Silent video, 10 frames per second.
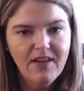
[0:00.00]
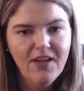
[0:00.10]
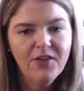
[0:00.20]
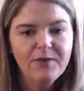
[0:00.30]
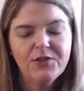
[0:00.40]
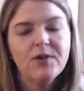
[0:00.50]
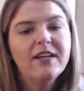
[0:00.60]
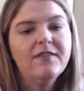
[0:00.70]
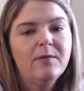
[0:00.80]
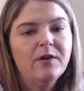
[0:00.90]
the majority
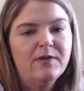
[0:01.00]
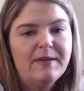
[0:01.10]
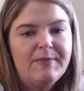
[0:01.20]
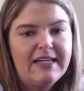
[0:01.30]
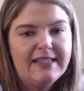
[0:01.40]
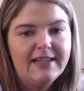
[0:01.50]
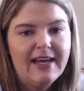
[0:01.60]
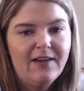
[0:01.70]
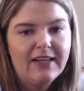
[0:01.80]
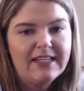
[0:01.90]
of them are repeats. They
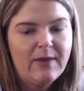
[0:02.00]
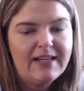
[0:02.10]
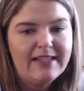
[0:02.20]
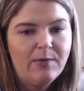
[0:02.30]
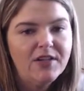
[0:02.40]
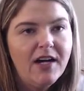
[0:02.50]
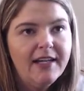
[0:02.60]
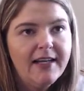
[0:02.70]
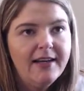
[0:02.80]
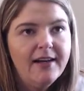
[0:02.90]
have like spiced apple
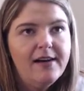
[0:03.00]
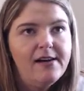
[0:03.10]
toddy,